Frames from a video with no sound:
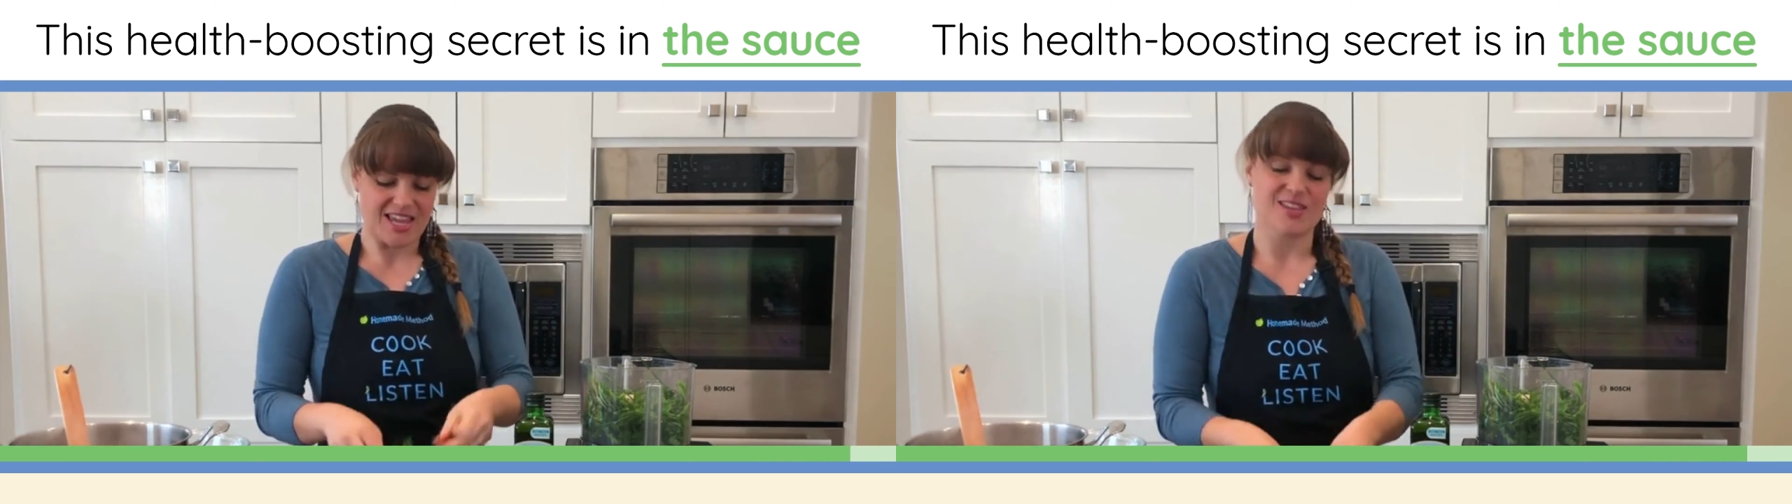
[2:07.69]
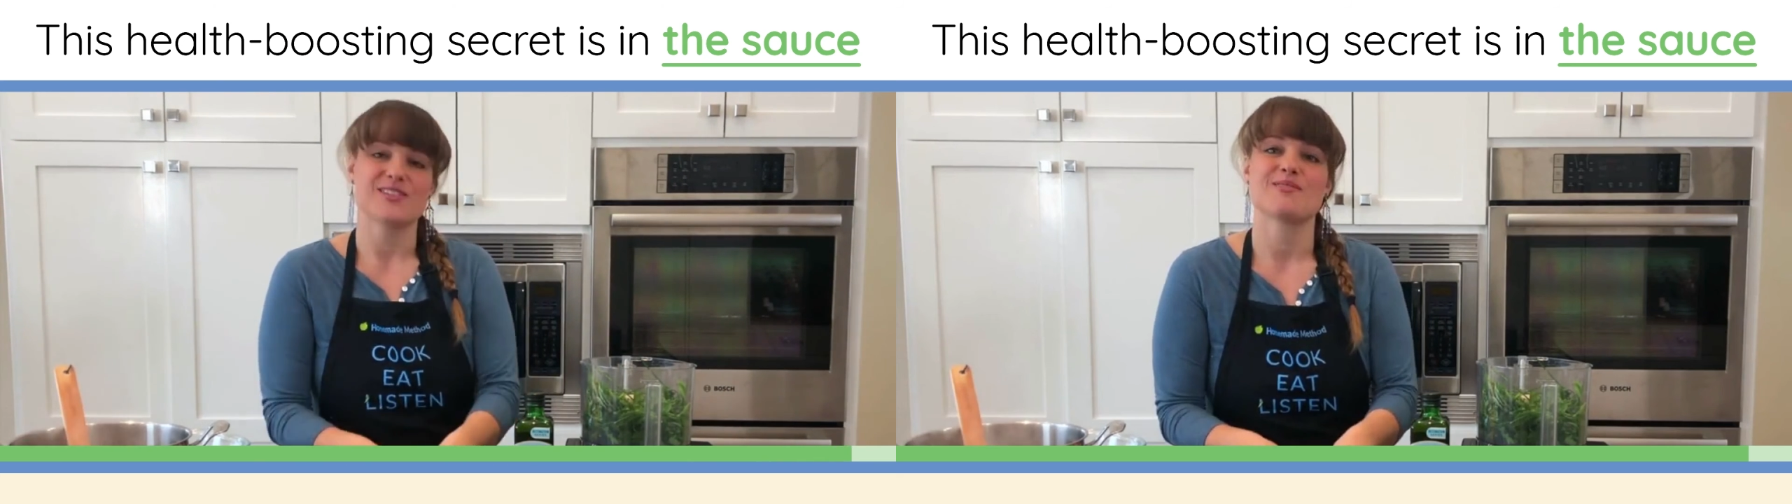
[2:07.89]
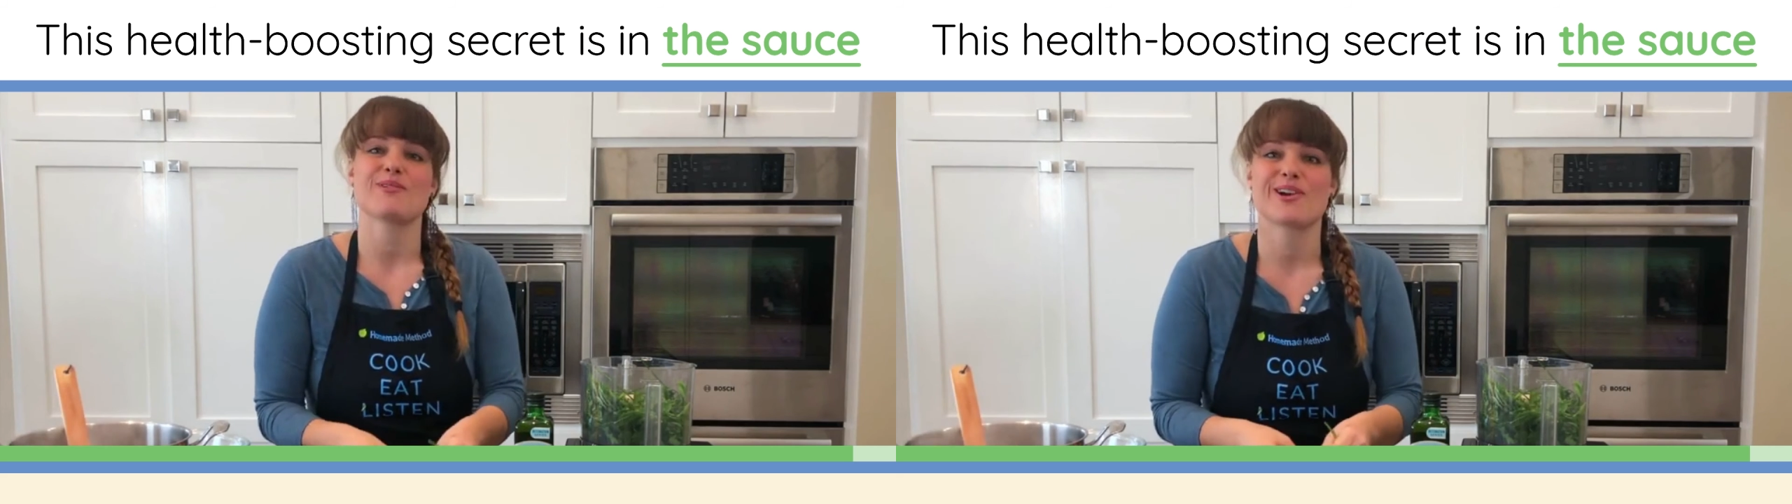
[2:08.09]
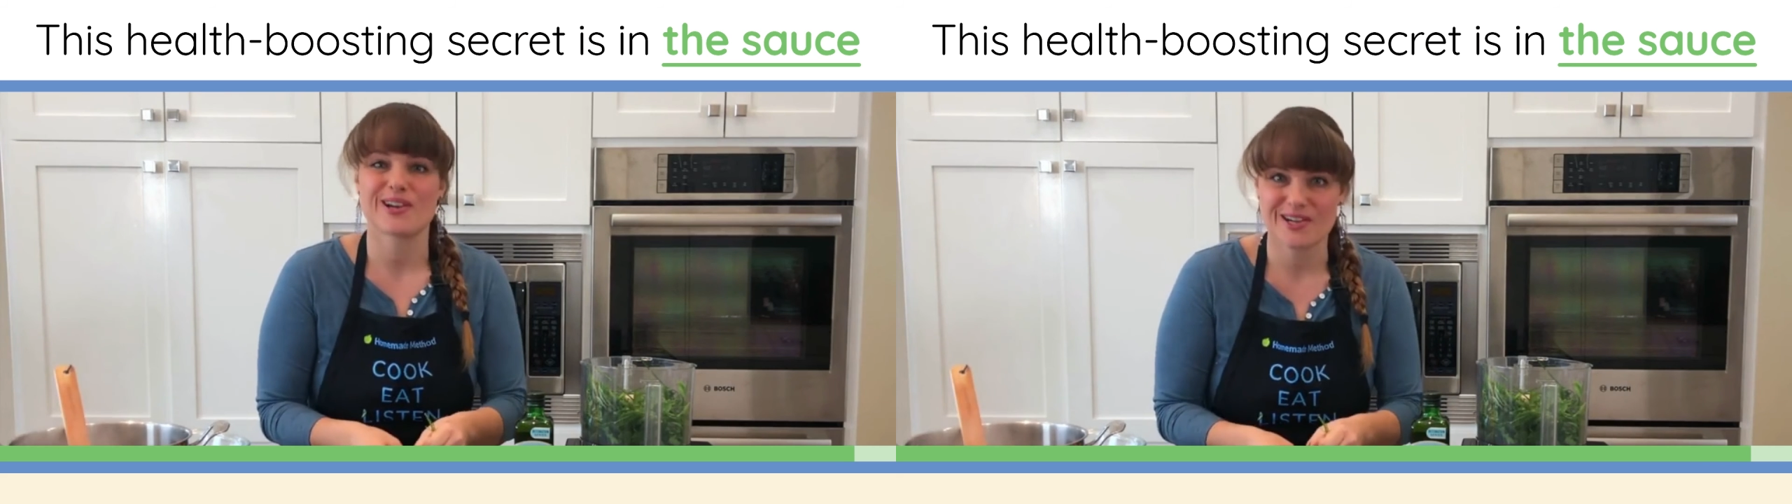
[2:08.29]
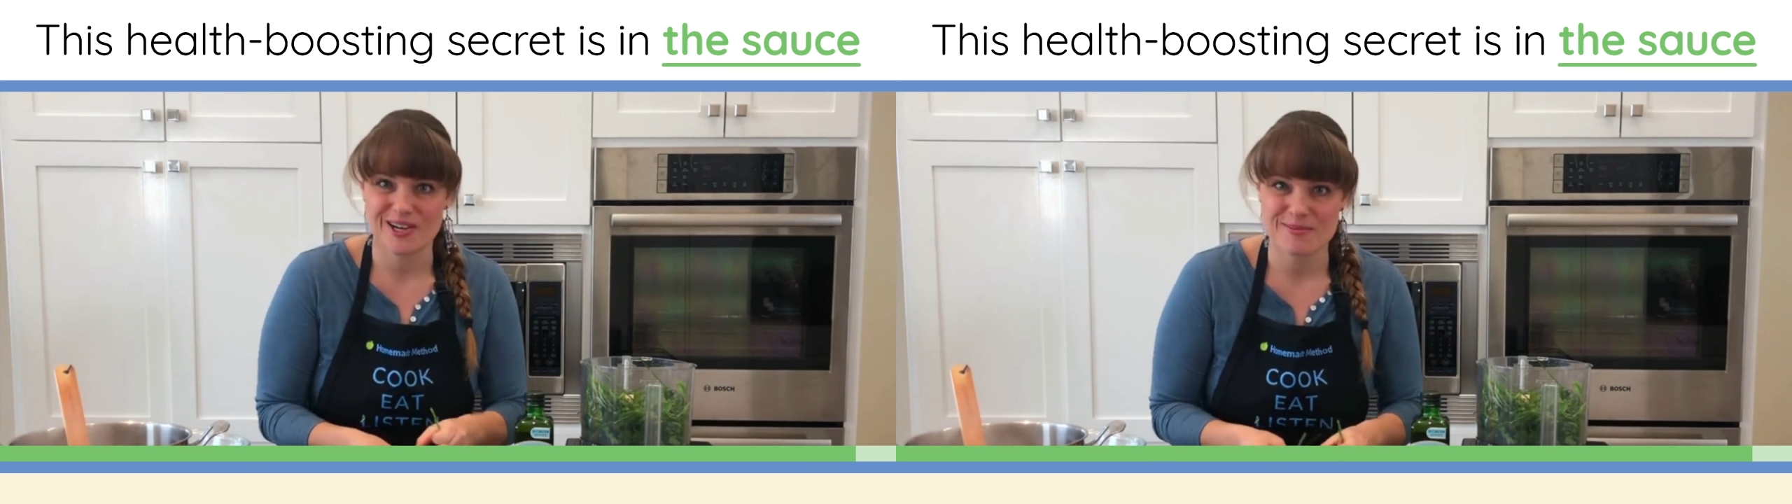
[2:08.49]
using more
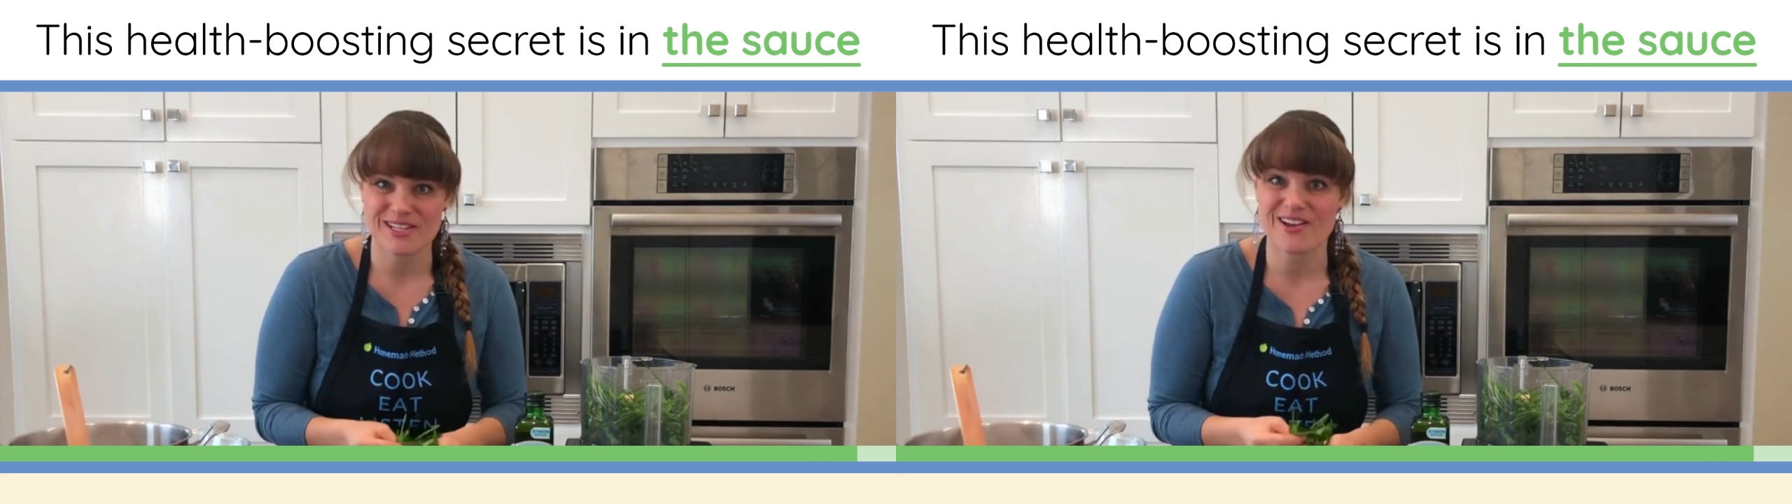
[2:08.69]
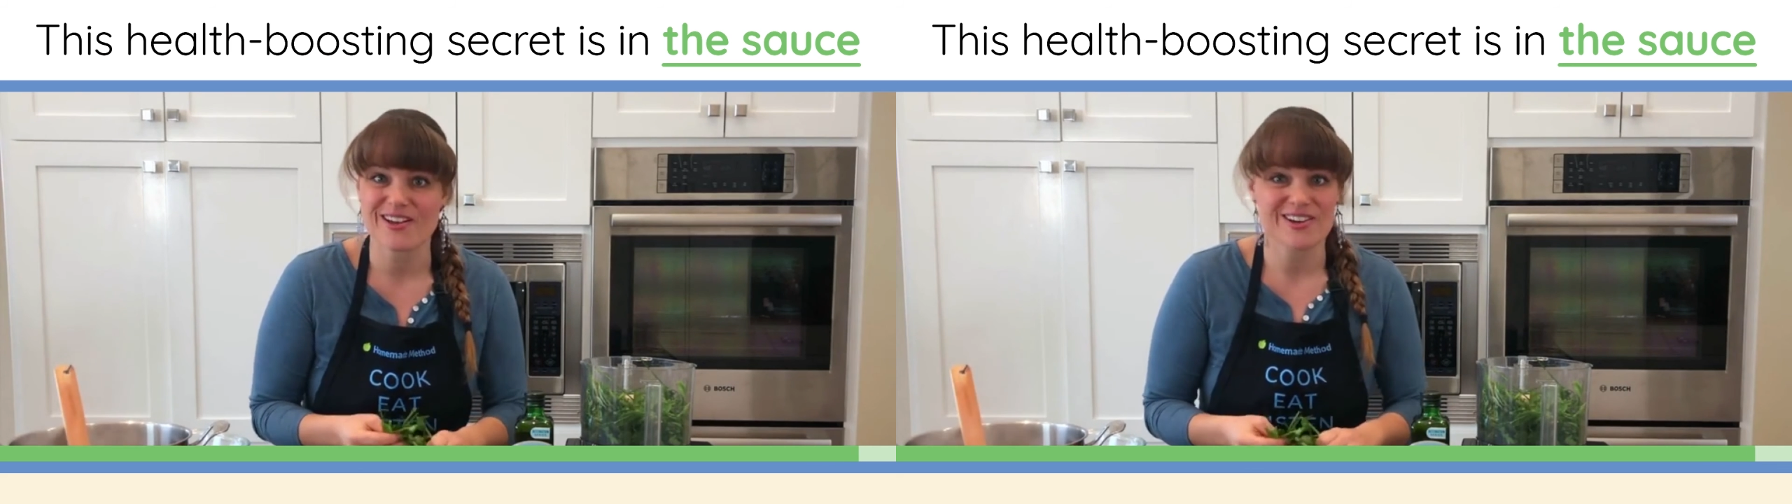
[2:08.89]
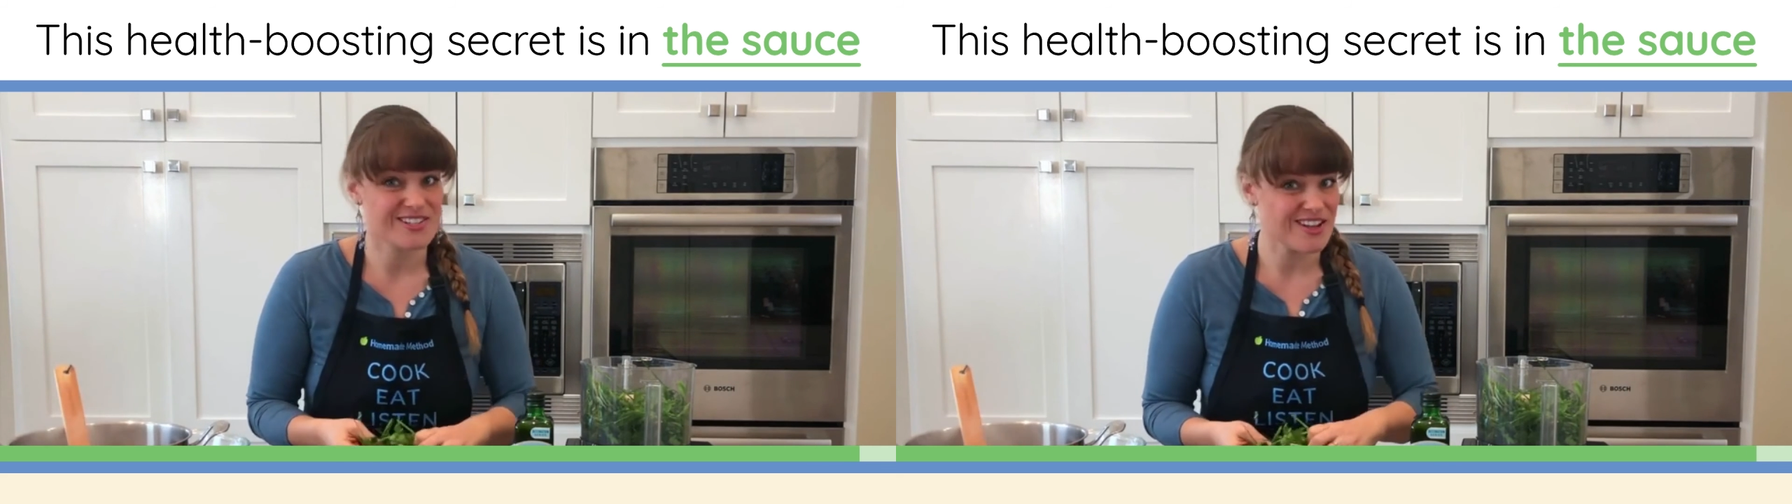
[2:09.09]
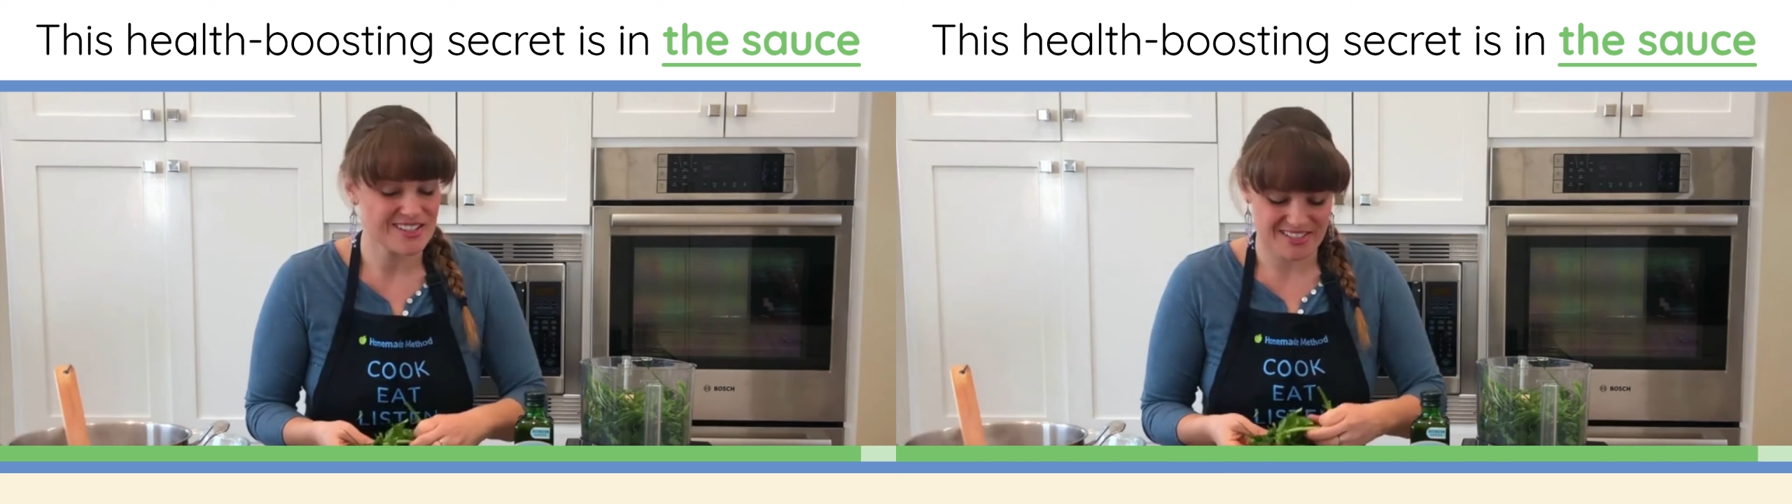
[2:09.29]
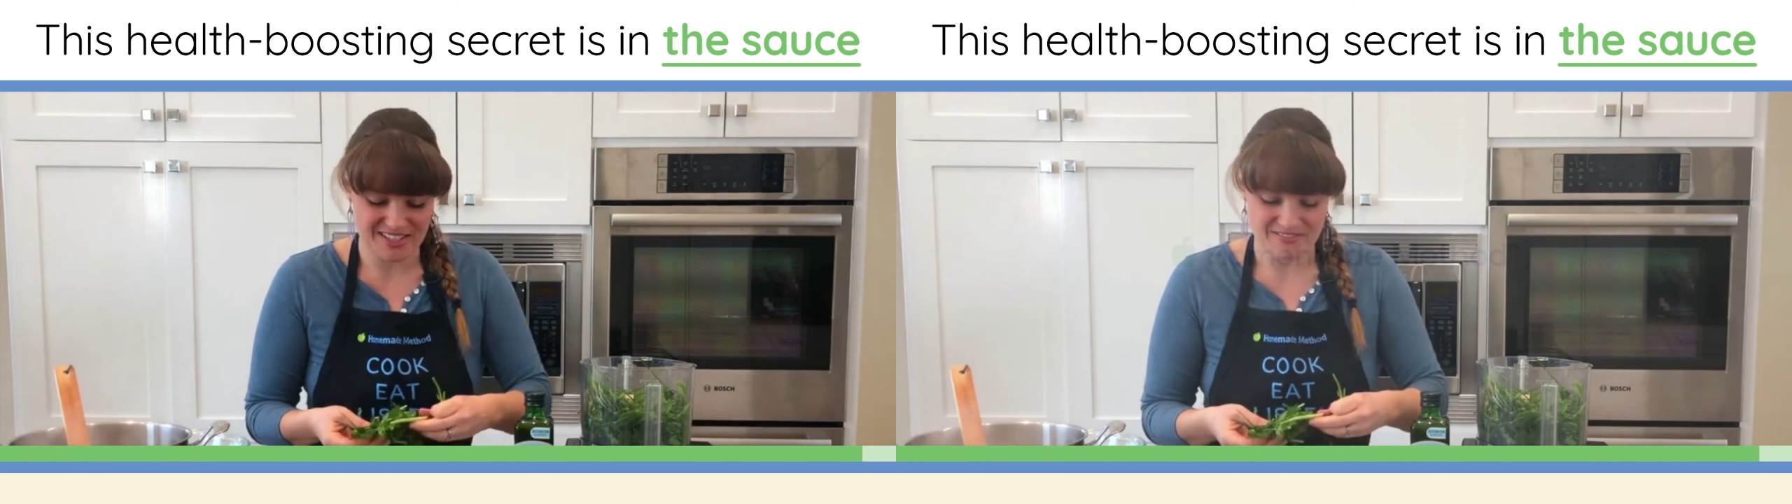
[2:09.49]
herbs and all your sauces and